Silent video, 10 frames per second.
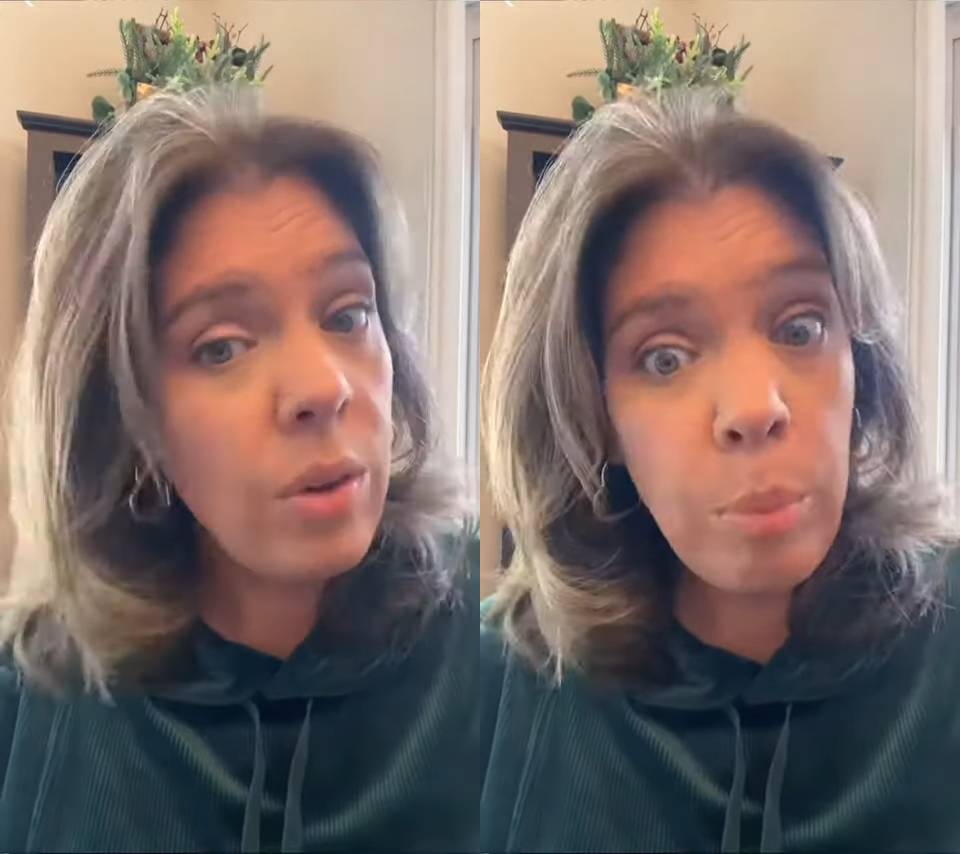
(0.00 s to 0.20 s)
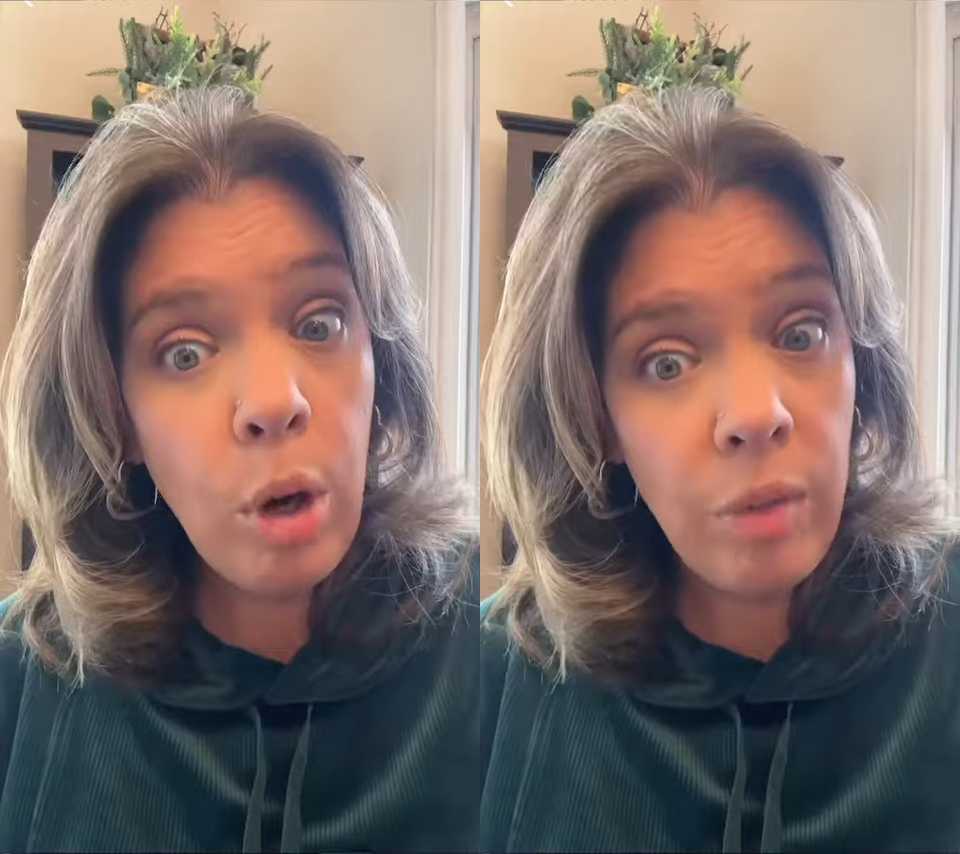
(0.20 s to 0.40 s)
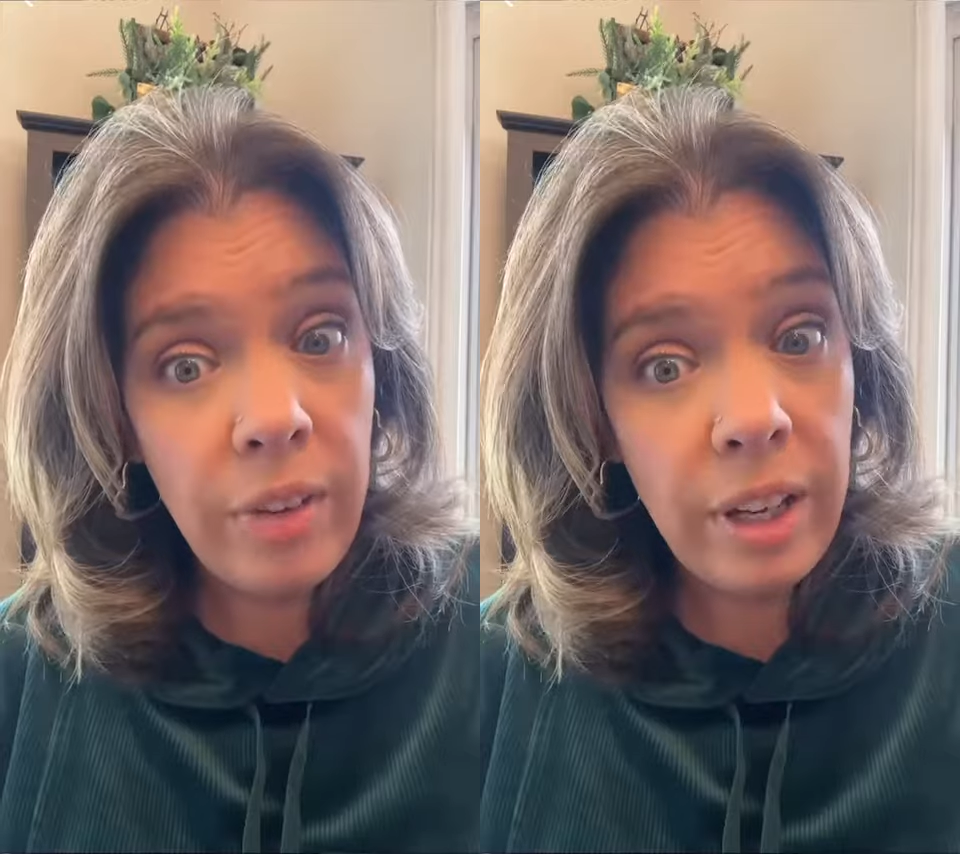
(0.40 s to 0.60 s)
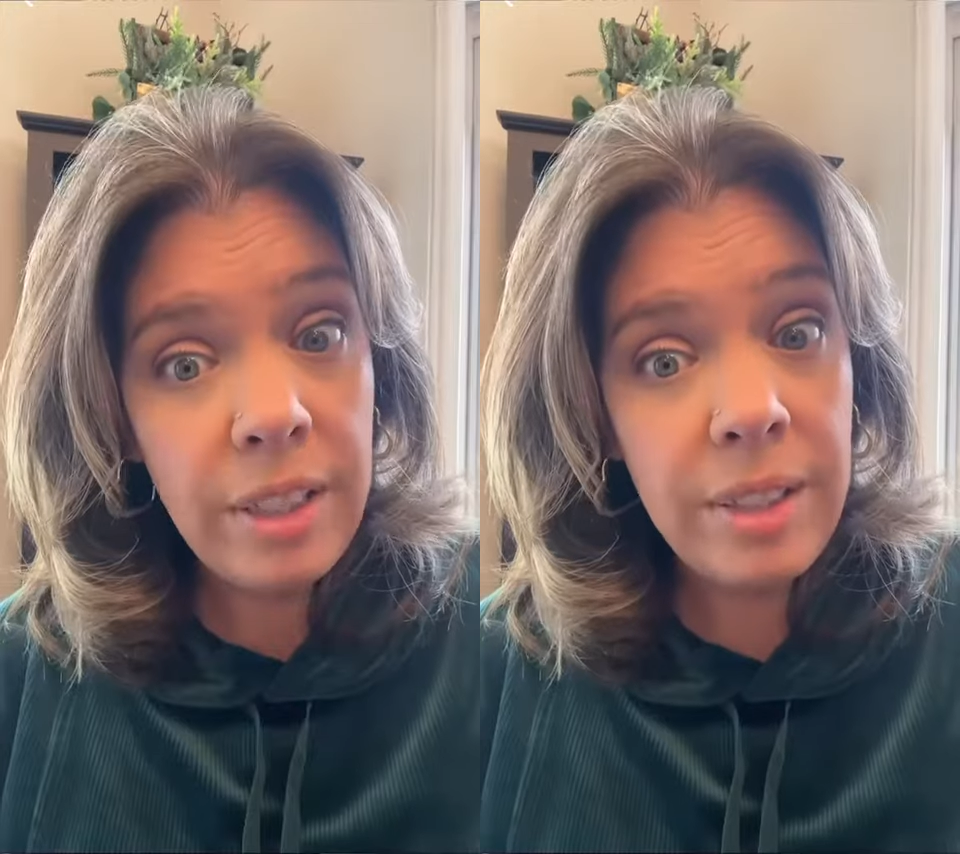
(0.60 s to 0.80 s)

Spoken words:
perfect.